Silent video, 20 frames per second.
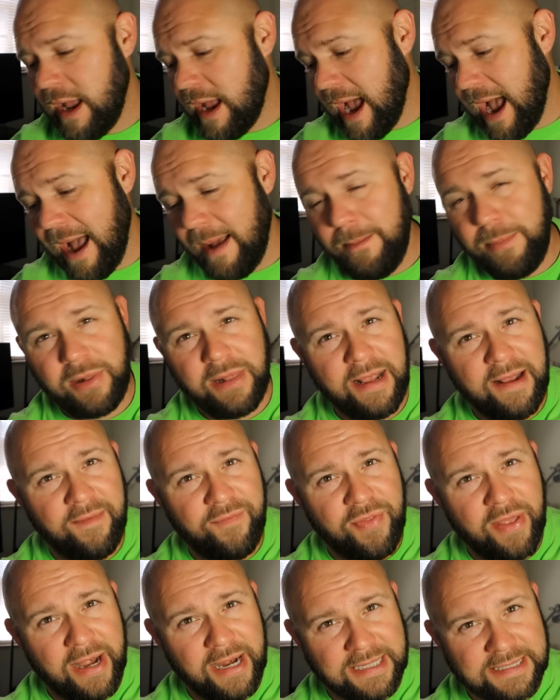I
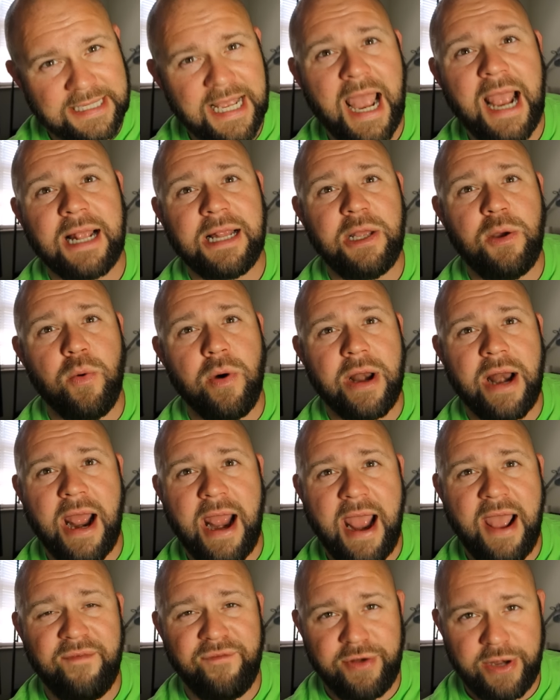believe that exactly what I
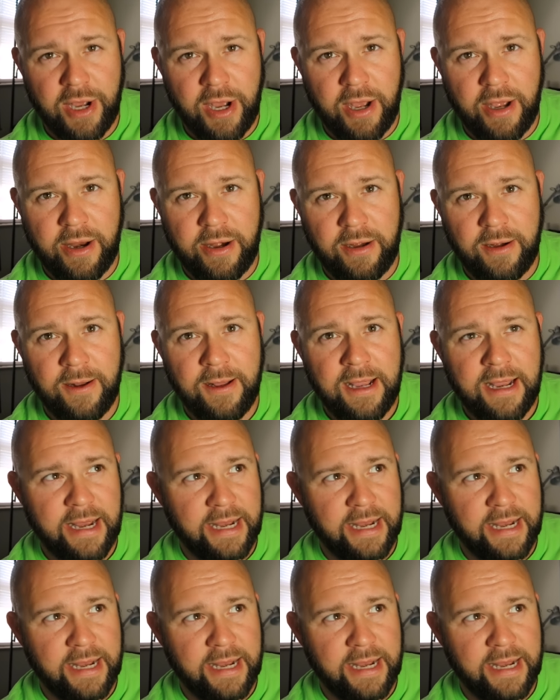have done